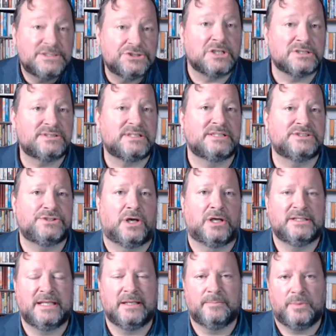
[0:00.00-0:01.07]
just a
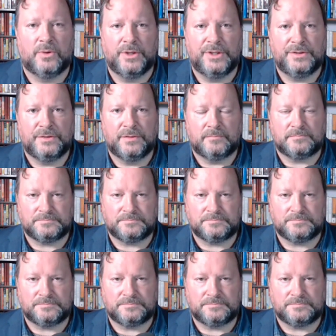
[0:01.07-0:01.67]
starting point.